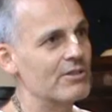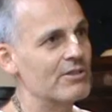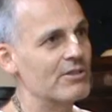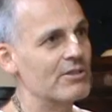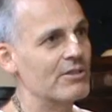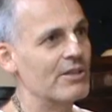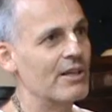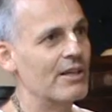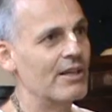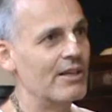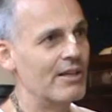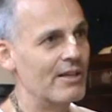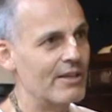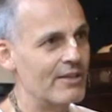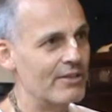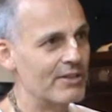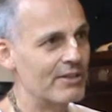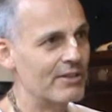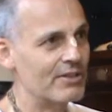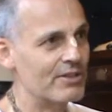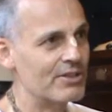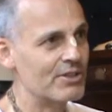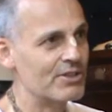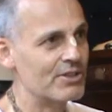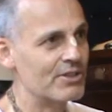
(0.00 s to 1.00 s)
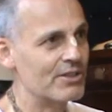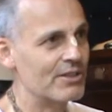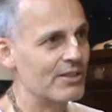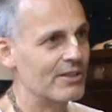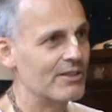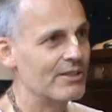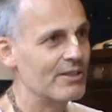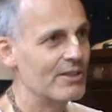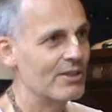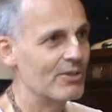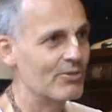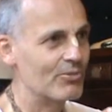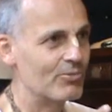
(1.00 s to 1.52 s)
is a Hare
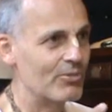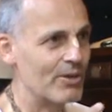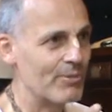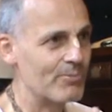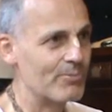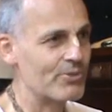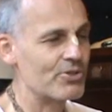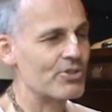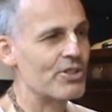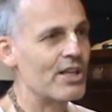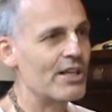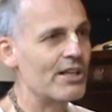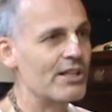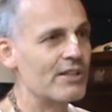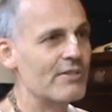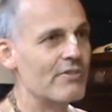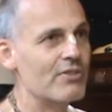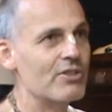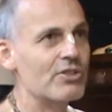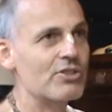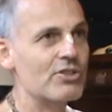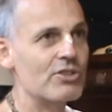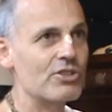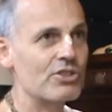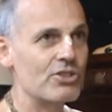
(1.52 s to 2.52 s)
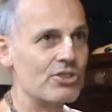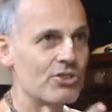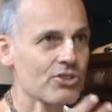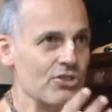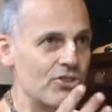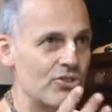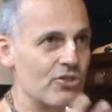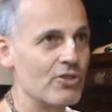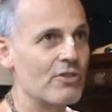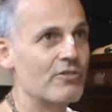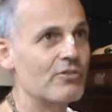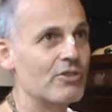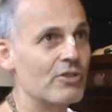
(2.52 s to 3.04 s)
Krishna representative, this is a
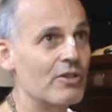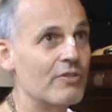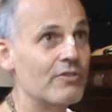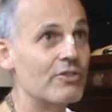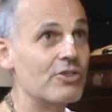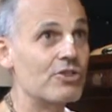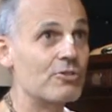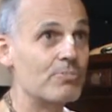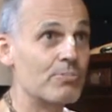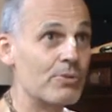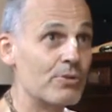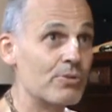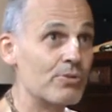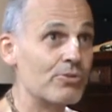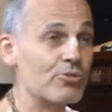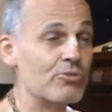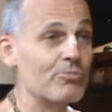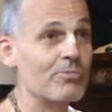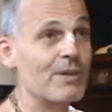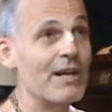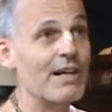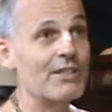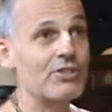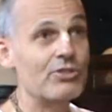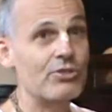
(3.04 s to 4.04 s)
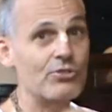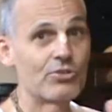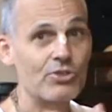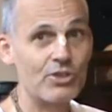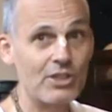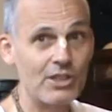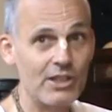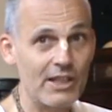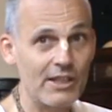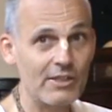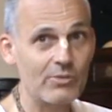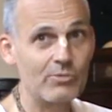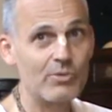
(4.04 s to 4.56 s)
servant of the spiritual master who's
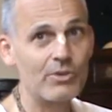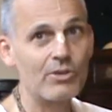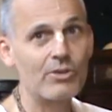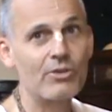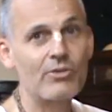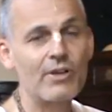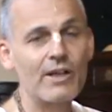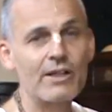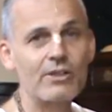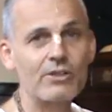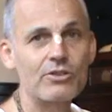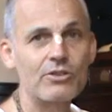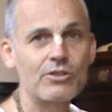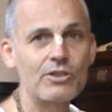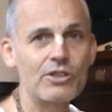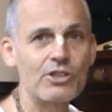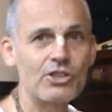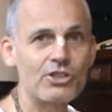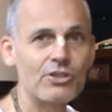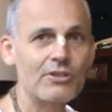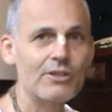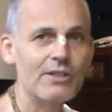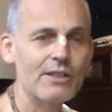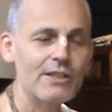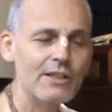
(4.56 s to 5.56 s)
connected with a greater tradition.